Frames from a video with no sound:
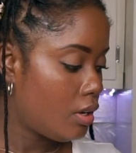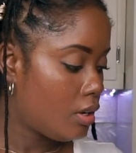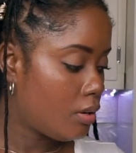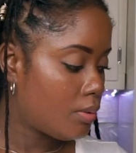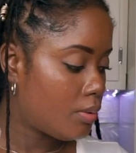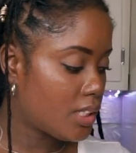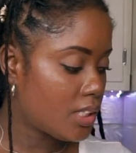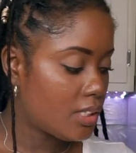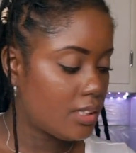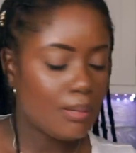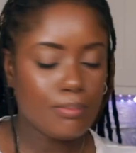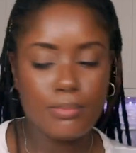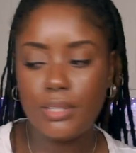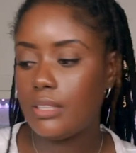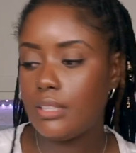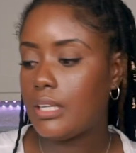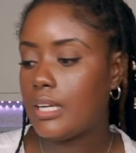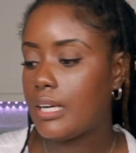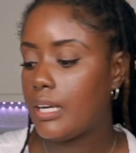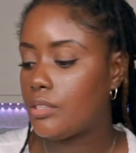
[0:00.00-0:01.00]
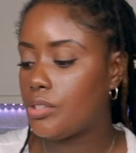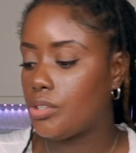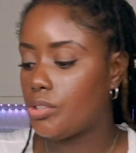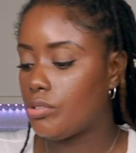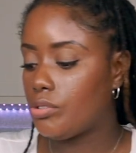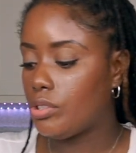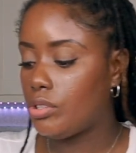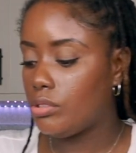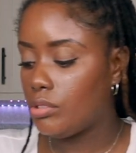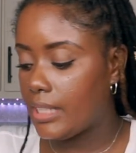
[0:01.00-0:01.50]
which is something that I
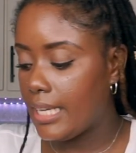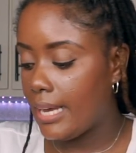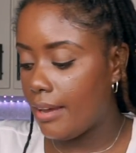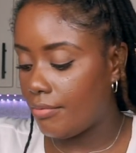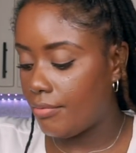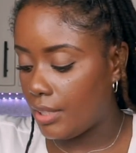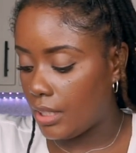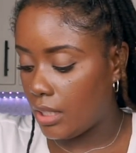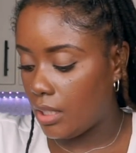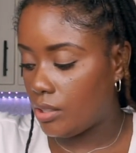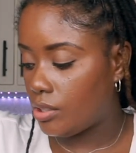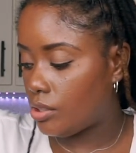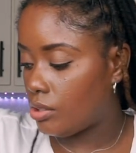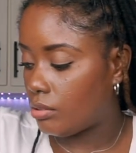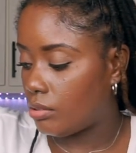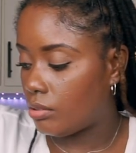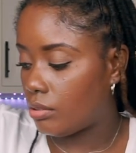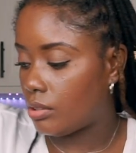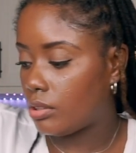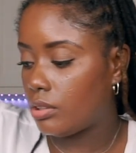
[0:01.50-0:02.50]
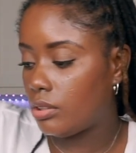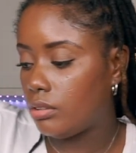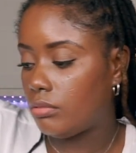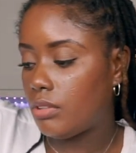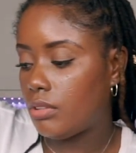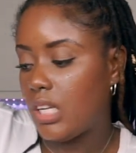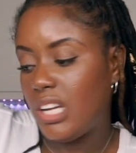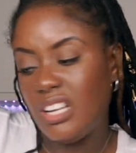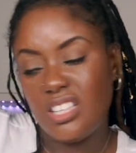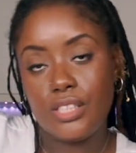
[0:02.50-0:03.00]
don't use heavily, so
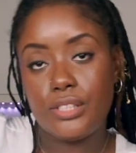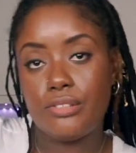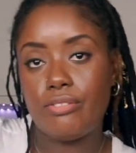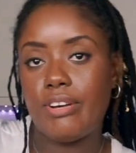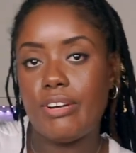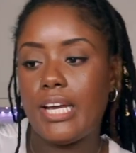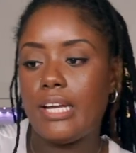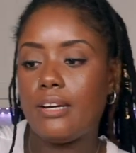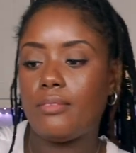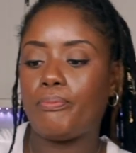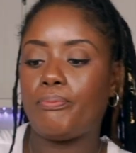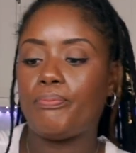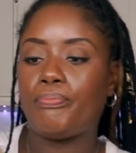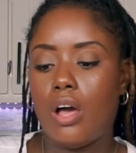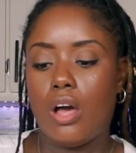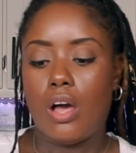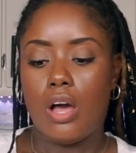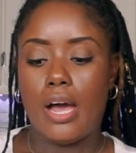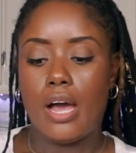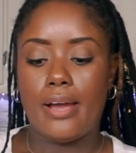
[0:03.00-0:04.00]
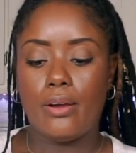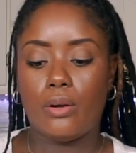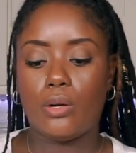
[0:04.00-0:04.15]
it's fine. I